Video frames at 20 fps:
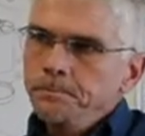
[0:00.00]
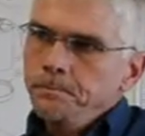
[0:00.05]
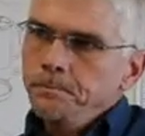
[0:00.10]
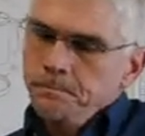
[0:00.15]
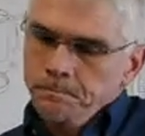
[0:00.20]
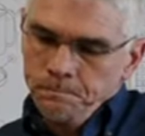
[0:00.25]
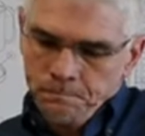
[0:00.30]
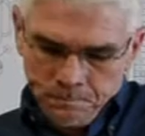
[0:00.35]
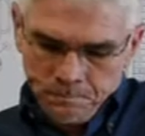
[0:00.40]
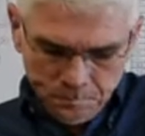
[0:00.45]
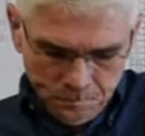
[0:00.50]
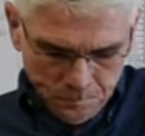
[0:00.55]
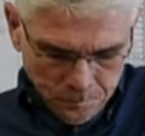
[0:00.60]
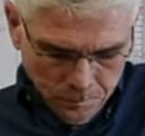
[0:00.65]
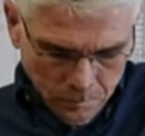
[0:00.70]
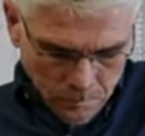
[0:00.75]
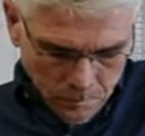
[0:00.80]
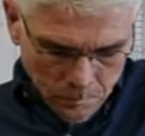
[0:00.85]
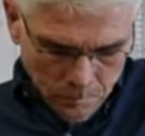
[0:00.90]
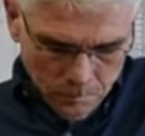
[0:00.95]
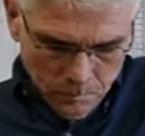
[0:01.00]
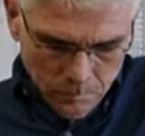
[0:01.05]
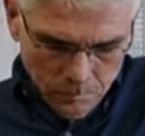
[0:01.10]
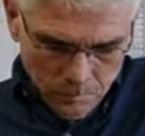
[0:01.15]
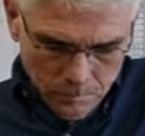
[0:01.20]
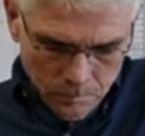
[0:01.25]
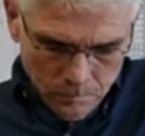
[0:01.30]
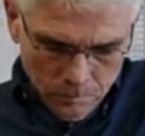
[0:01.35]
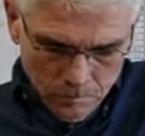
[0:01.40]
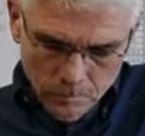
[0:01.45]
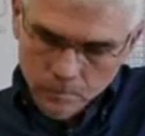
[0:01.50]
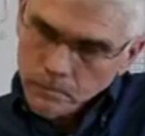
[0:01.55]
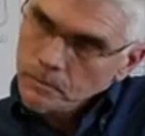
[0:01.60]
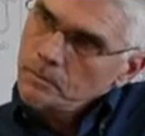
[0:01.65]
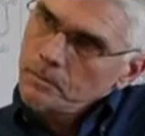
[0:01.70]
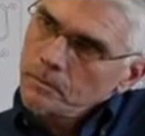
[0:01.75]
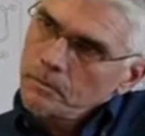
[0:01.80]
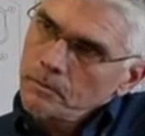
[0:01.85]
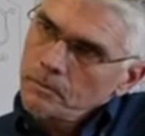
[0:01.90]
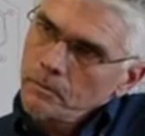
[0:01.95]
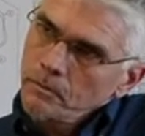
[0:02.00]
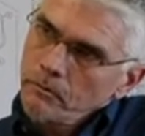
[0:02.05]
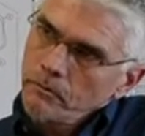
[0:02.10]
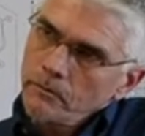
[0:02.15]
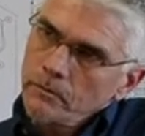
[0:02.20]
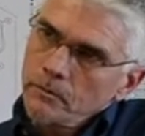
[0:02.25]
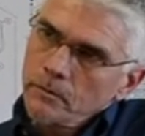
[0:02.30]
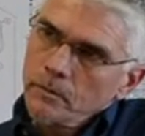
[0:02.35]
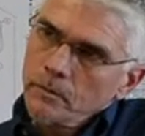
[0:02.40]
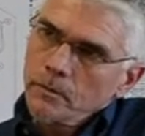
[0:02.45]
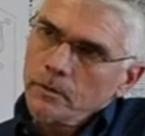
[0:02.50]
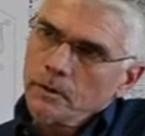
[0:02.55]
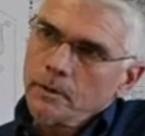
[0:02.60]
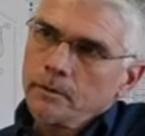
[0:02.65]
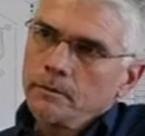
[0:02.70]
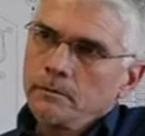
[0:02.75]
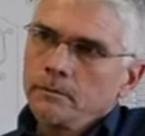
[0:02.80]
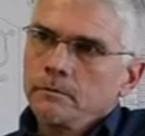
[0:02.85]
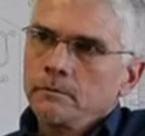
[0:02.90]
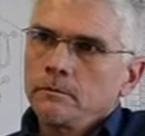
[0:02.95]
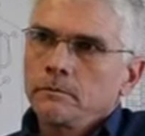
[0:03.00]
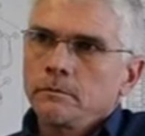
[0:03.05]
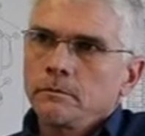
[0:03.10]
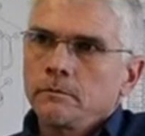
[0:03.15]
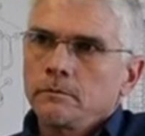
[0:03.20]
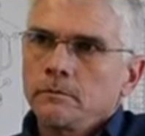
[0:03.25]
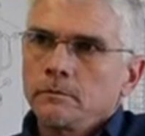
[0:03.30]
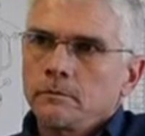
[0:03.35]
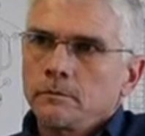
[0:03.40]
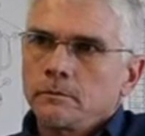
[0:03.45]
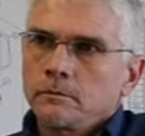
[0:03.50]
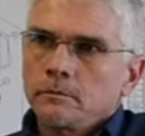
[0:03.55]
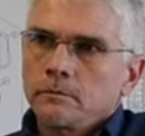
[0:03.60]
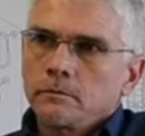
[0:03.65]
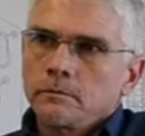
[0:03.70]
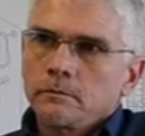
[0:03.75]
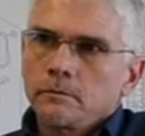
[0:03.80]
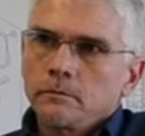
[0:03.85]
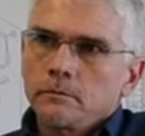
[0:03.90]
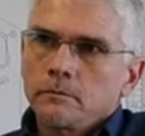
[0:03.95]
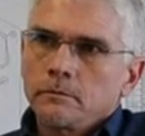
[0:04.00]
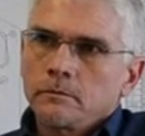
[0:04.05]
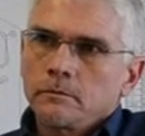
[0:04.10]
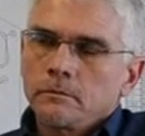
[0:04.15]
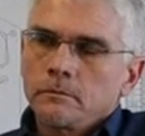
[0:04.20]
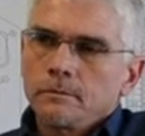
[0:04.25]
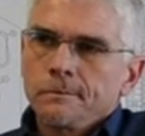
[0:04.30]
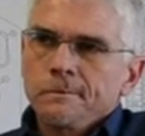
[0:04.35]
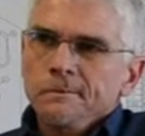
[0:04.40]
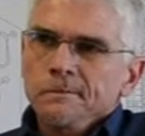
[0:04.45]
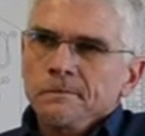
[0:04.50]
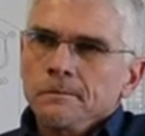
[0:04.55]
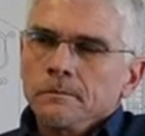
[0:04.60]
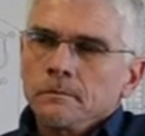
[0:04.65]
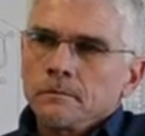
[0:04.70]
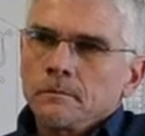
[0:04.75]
to. Now, I can see from the schematic that this